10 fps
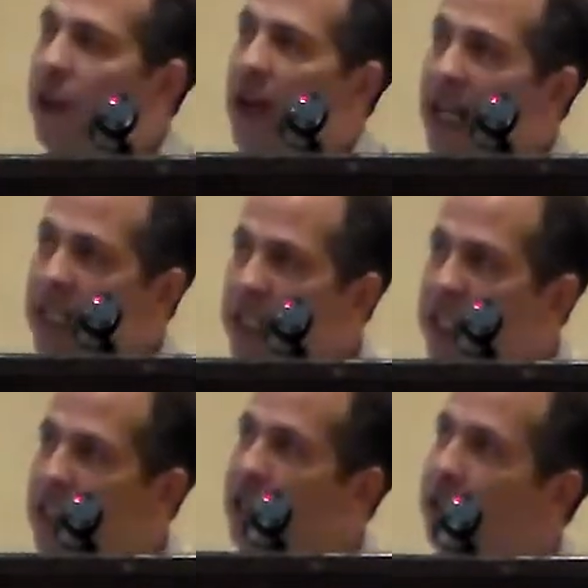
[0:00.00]
The next
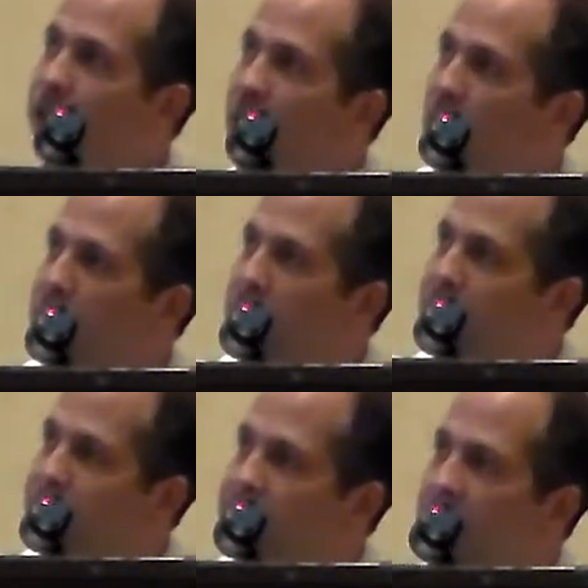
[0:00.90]
C is
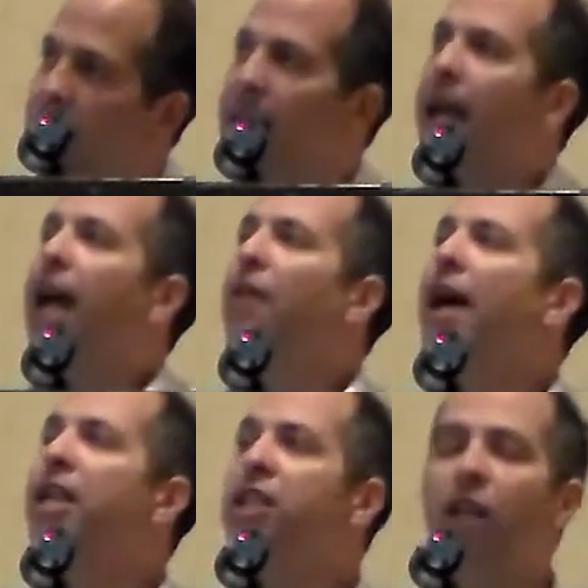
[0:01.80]
confirm, and
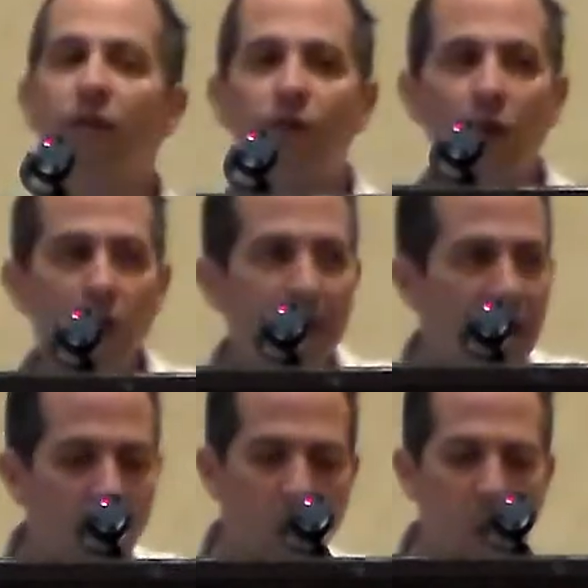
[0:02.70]
that is
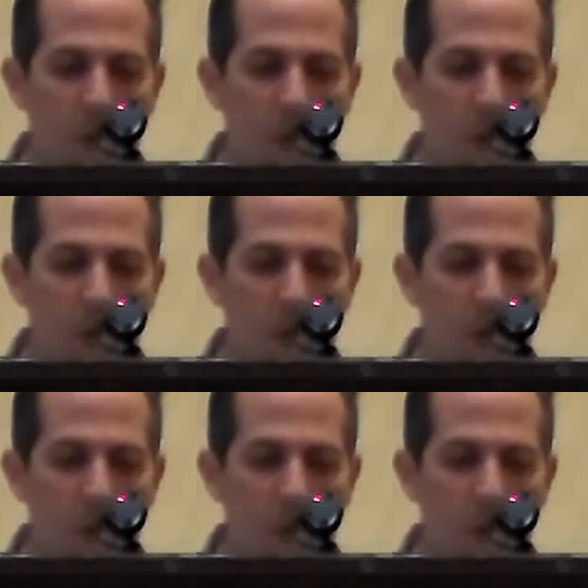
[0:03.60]
confirming